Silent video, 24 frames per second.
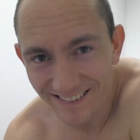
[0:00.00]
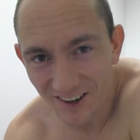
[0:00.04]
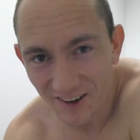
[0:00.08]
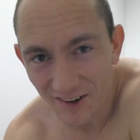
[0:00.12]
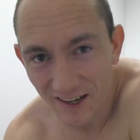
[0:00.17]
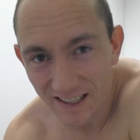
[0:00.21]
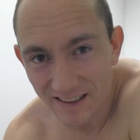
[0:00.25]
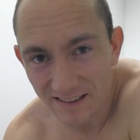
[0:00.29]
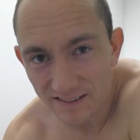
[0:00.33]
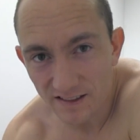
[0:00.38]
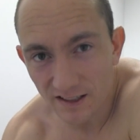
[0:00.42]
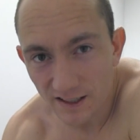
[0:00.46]
All
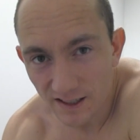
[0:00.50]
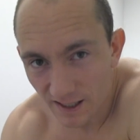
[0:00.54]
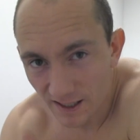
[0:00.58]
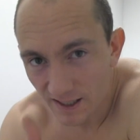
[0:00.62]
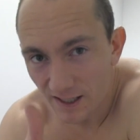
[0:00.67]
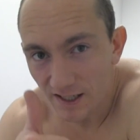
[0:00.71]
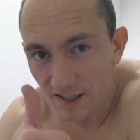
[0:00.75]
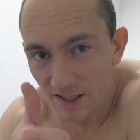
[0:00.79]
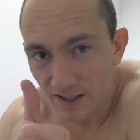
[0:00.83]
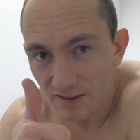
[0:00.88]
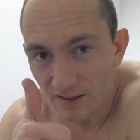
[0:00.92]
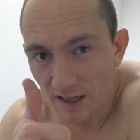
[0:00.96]
right.
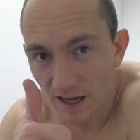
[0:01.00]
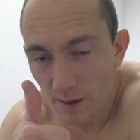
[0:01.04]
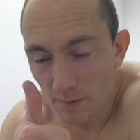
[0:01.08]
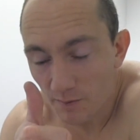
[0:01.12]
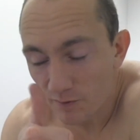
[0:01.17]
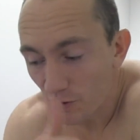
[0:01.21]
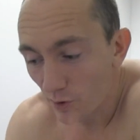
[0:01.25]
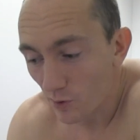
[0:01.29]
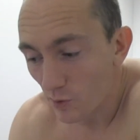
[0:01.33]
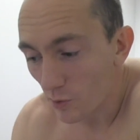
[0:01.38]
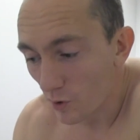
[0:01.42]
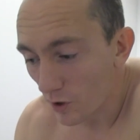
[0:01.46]

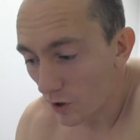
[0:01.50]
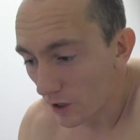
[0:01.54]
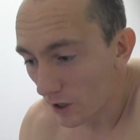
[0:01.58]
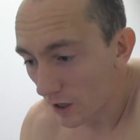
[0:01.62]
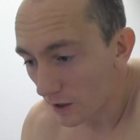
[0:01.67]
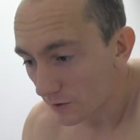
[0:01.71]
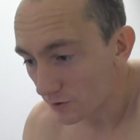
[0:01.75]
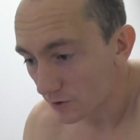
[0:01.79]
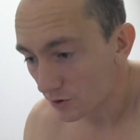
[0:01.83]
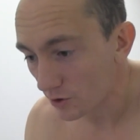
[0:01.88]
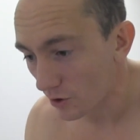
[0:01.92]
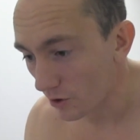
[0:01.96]
Time for the
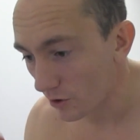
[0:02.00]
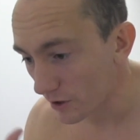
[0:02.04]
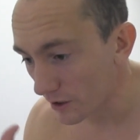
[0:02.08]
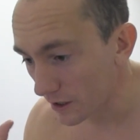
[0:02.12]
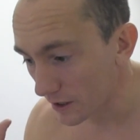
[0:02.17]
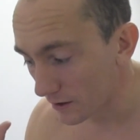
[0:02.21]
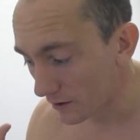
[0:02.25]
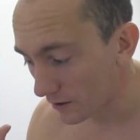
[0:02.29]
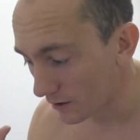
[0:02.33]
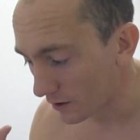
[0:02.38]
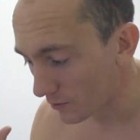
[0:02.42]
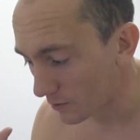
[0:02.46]
workout.
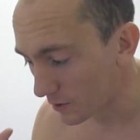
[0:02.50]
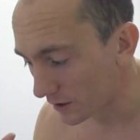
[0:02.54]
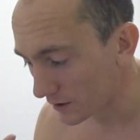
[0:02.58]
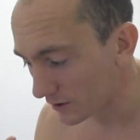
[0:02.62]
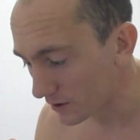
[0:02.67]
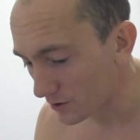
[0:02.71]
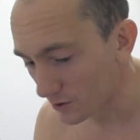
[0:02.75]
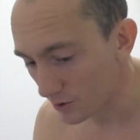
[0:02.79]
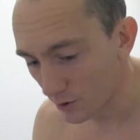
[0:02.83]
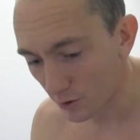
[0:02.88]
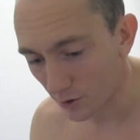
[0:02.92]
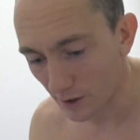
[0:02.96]
Sorry about
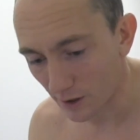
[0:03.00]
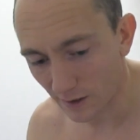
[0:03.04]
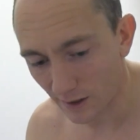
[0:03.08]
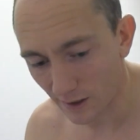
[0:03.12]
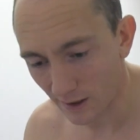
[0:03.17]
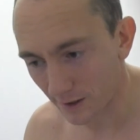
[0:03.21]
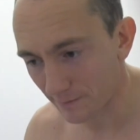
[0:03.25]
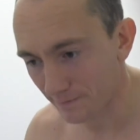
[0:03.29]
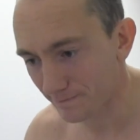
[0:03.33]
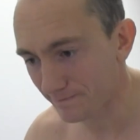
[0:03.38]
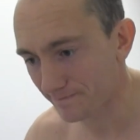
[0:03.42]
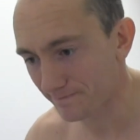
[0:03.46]
the
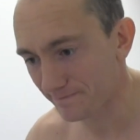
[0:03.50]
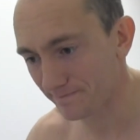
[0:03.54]
nudity.